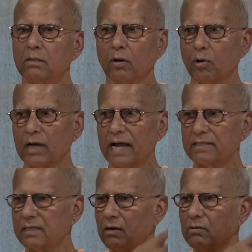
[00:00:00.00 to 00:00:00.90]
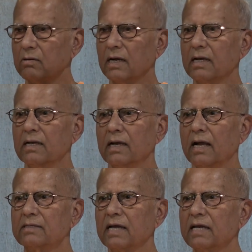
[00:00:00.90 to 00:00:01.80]
Go right now
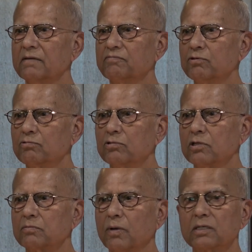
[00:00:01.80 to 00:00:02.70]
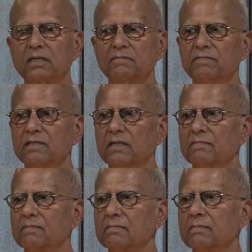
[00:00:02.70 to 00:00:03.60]
and carry food to those monks and feed
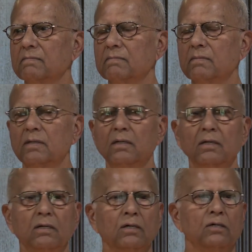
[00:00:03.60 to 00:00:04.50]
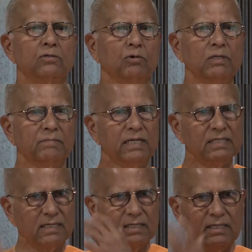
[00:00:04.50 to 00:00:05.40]
them. So
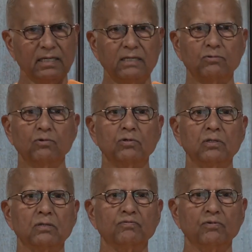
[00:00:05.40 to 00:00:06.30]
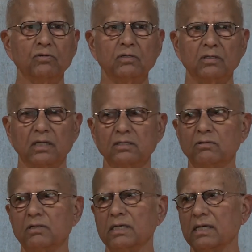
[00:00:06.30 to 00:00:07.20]
immediately he took his food,
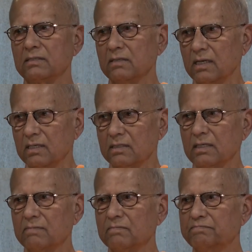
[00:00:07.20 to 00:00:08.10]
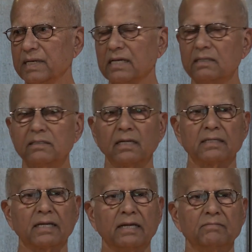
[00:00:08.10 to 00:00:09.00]
khichdi, and some pickles
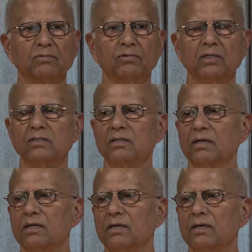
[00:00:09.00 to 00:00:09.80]
and came to this